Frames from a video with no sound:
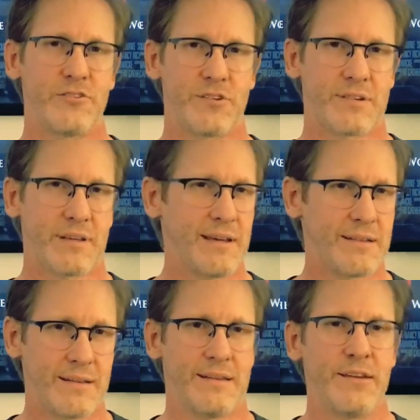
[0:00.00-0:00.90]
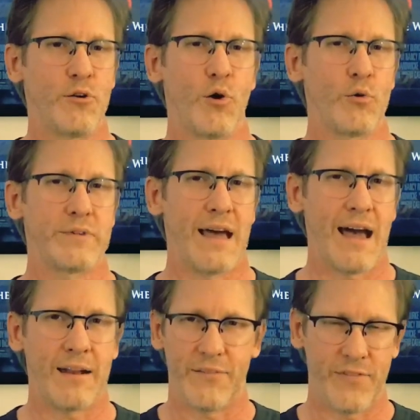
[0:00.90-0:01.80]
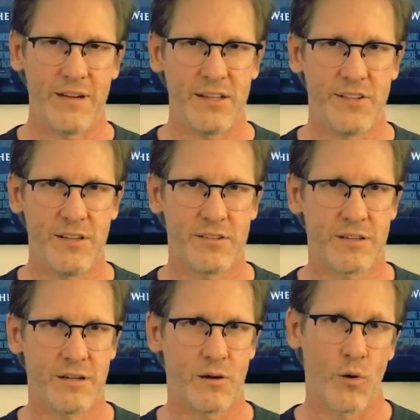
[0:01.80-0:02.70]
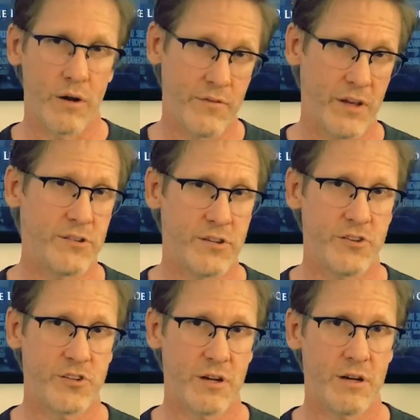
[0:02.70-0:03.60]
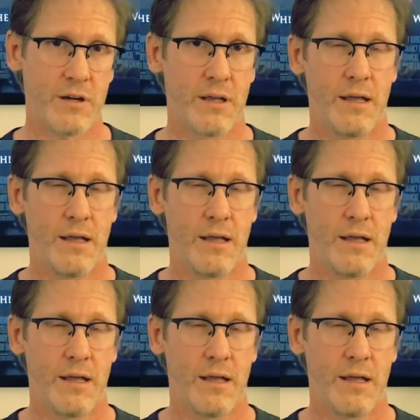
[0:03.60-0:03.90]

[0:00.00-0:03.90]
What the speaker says: just get dear old dad a funny t-shirt or a vintage shirt.